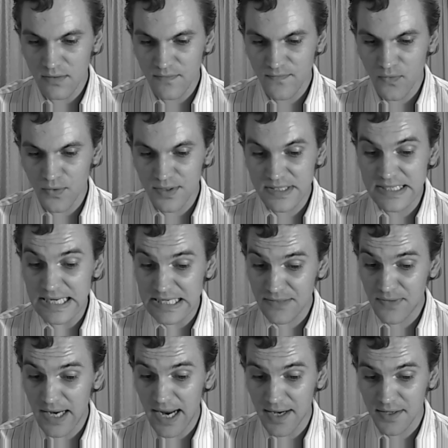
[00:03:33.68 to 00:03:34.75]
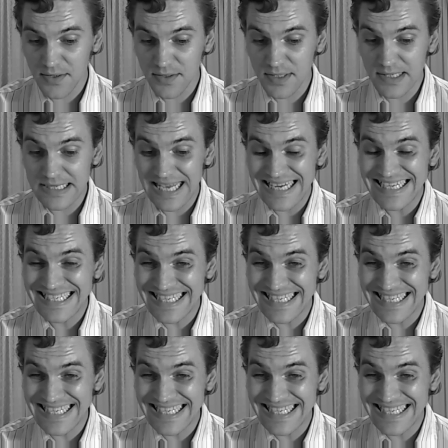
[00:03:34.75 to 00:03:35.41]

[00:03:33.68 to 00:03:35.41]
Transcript: for 6 reactors containing